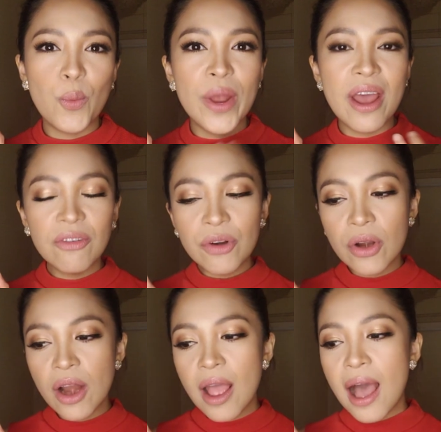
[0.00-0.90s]
Whenever
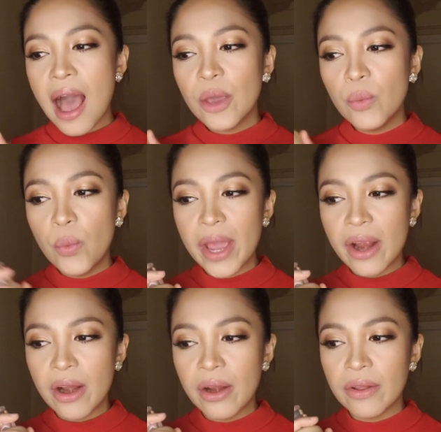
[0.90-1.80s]
I
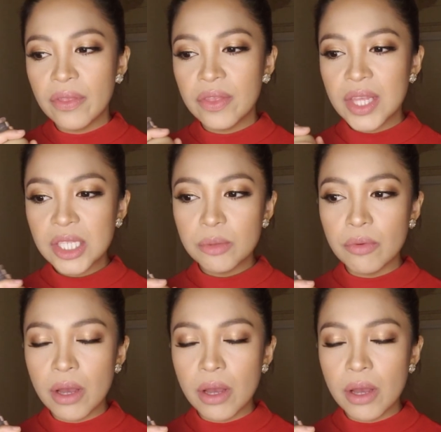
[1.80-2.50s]
wear this